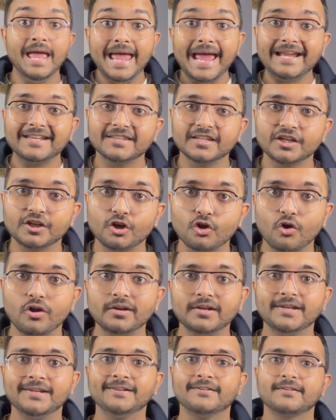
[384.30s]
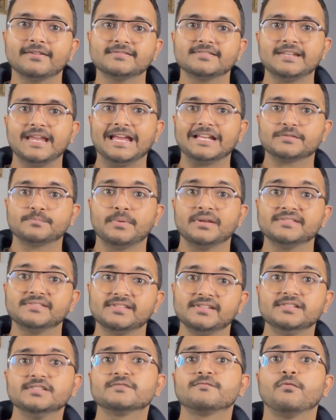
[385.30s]
and the non-interest
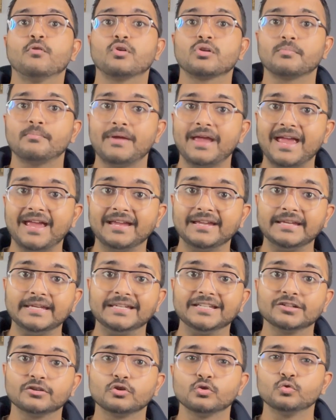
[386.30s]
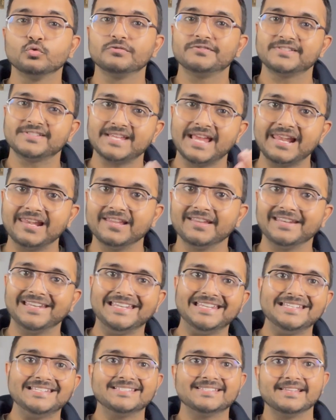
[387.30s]
expenses for bank include
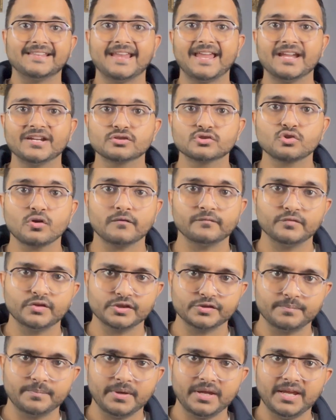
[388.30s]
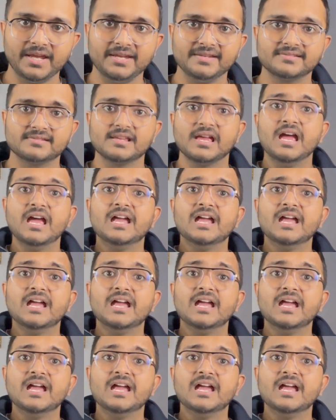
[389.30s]
salaries, rents of the space,